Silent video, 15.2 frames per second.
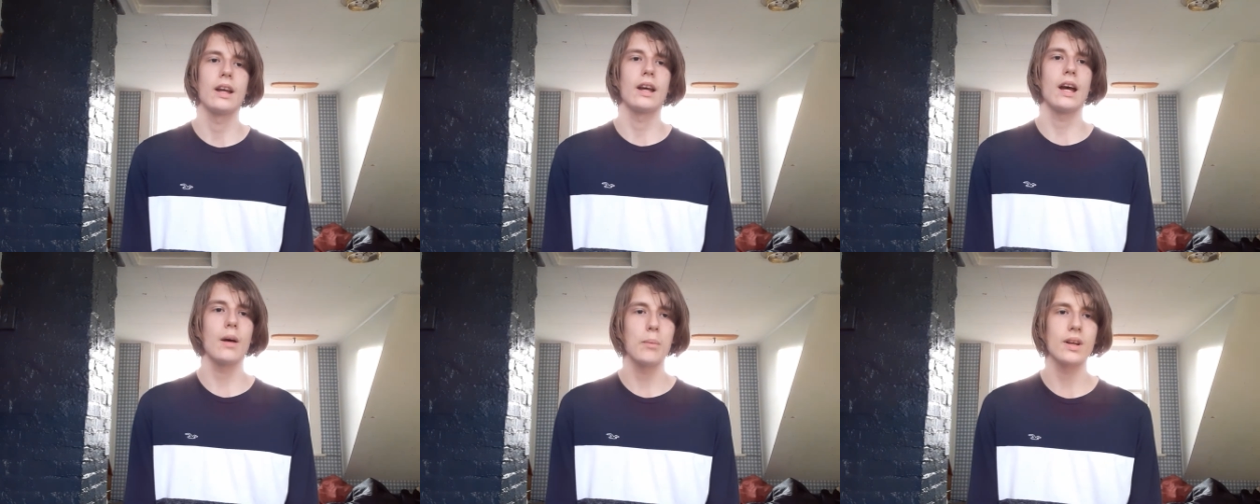
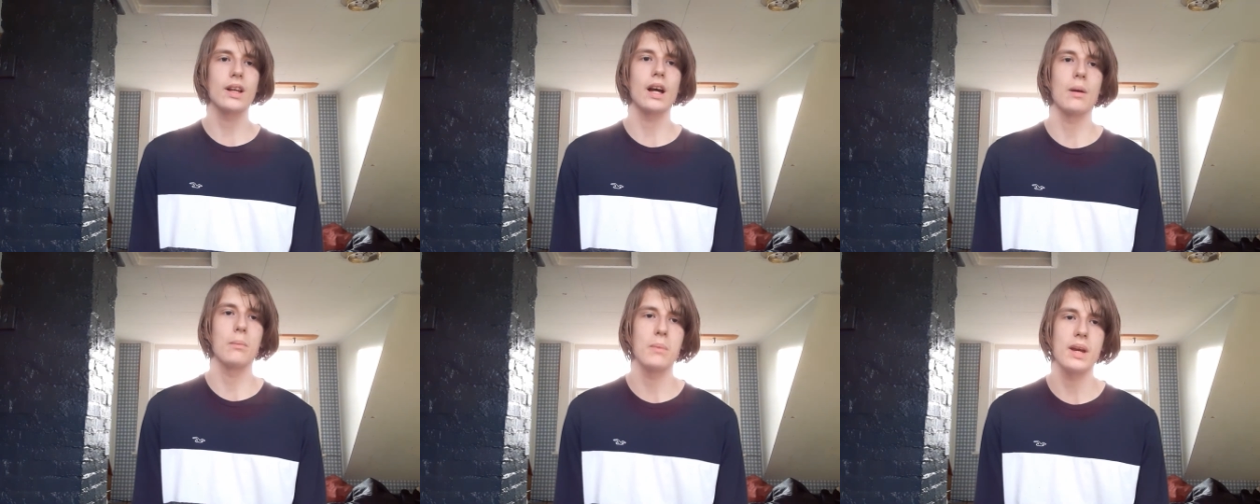
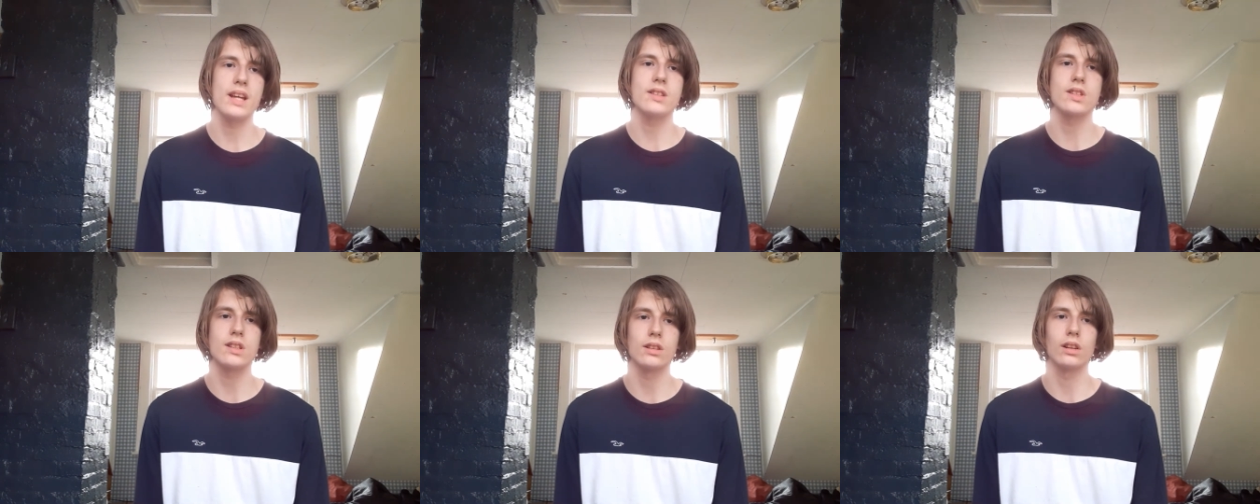epic,
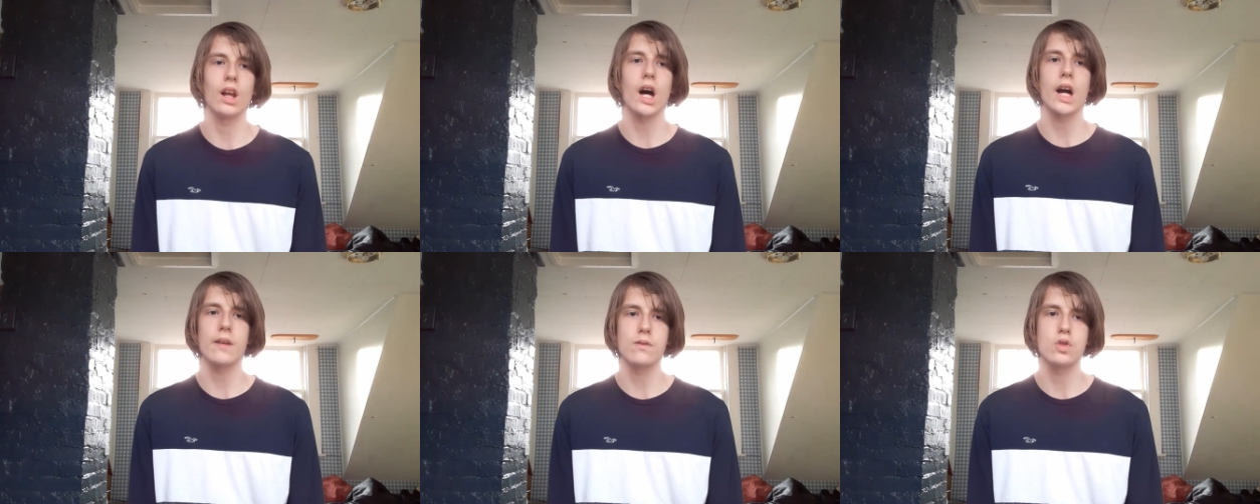amazing
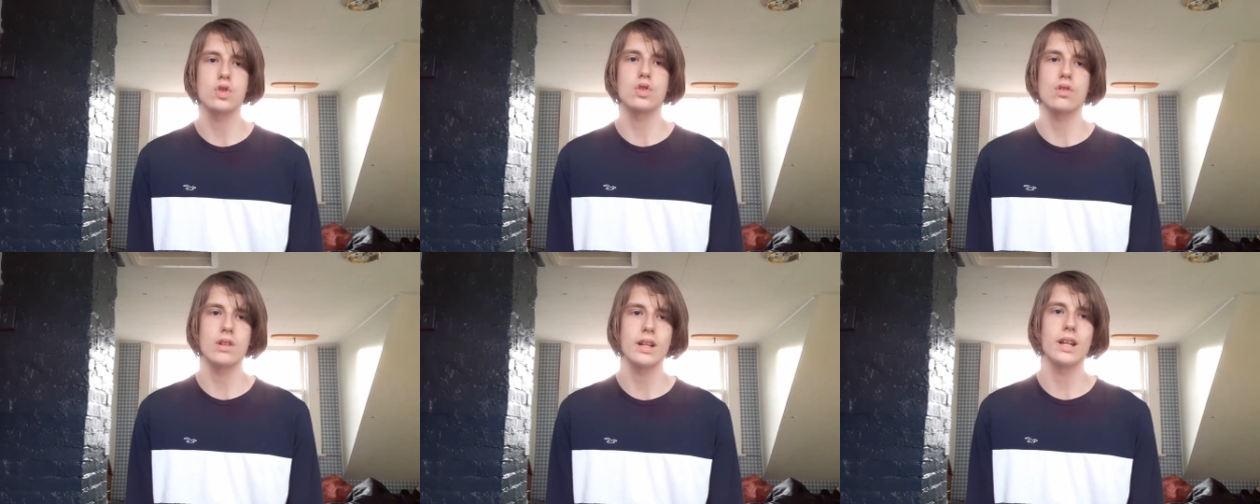live
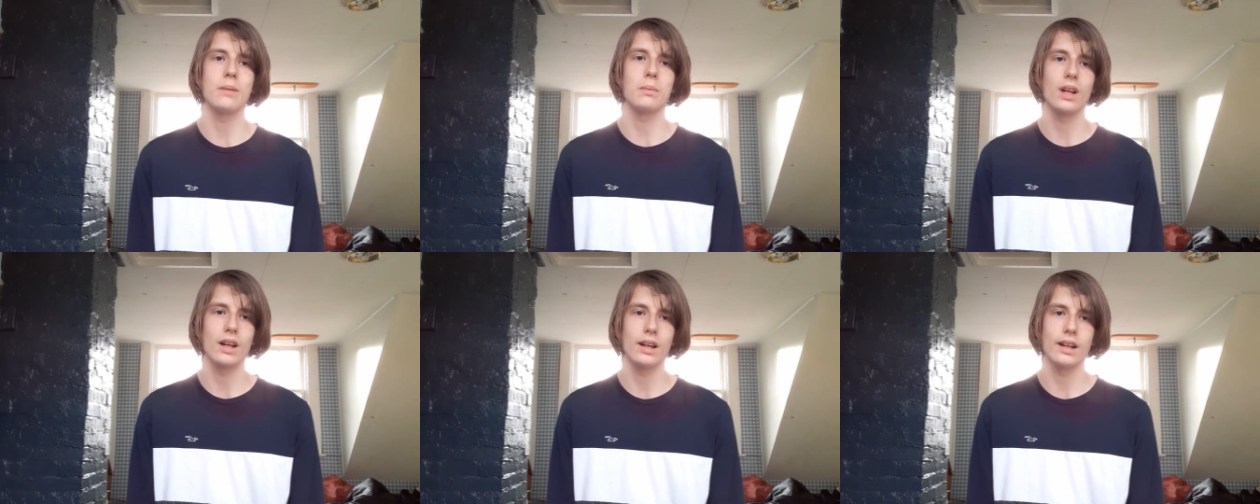
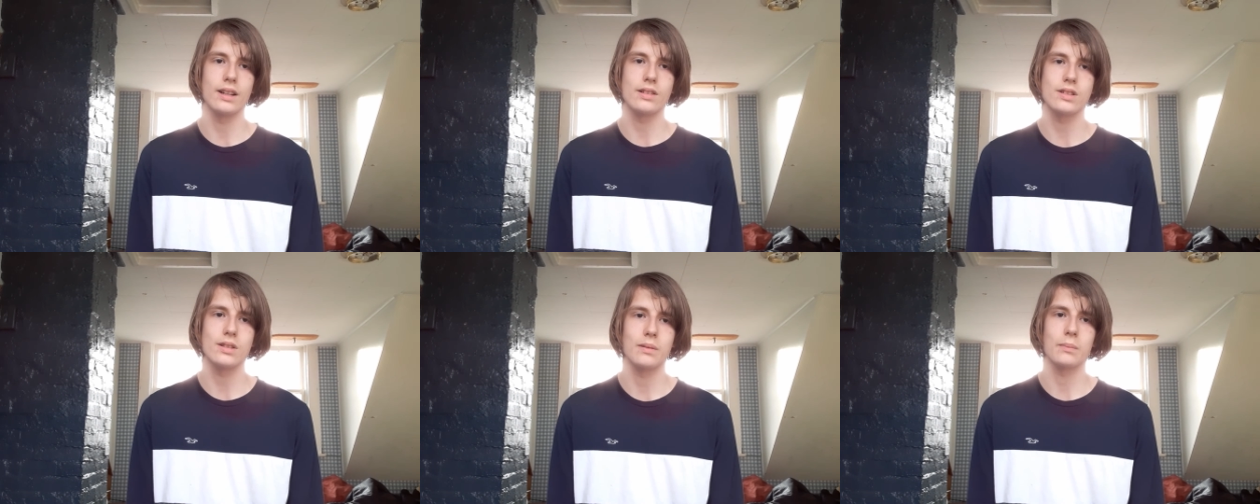stream,
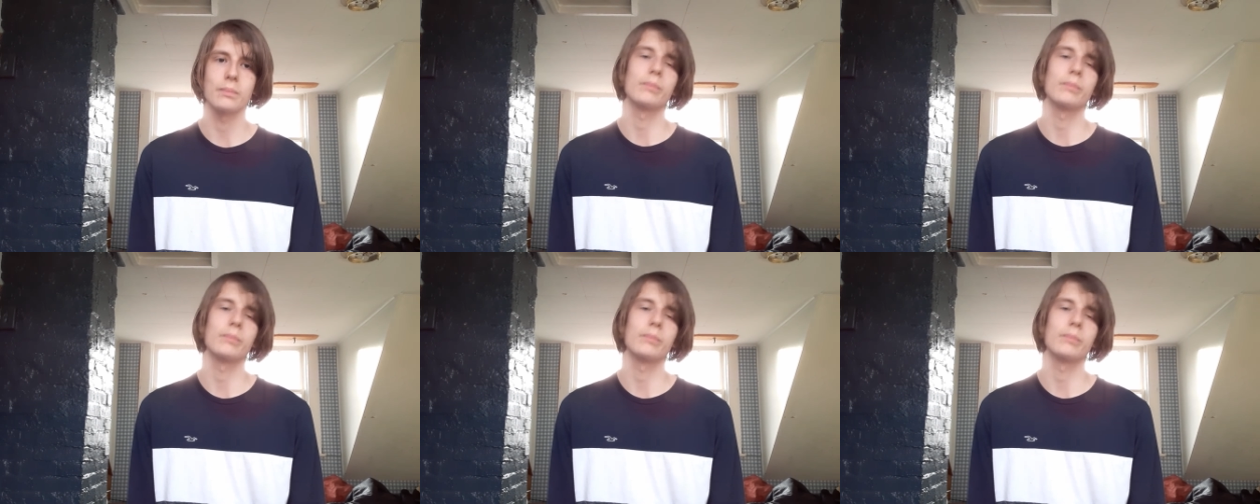guys.